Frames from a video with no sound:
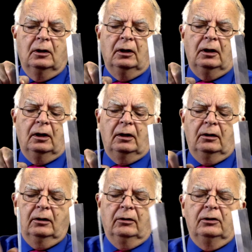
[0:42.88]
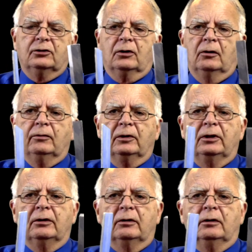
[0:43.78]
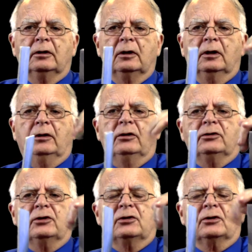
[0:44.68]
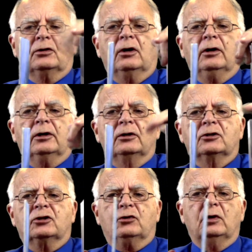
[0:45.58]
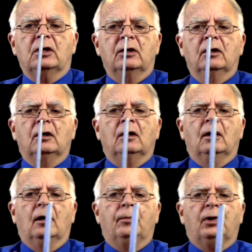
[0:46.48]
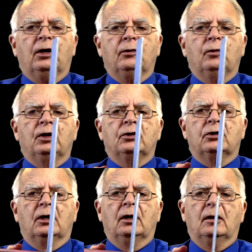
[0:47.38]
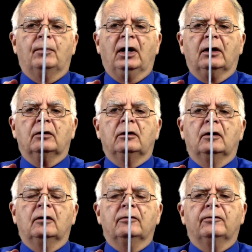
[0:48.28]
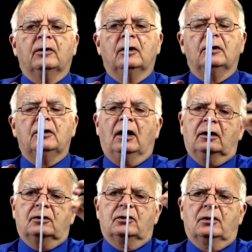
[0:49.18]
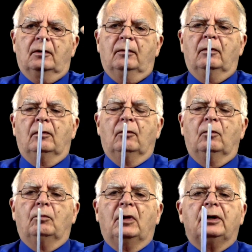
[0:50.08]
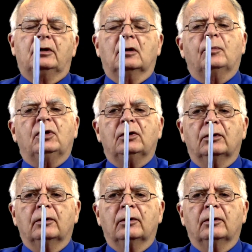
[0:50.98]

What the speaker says: And this over here, this is a target screen upon which a pattern of dots might appear.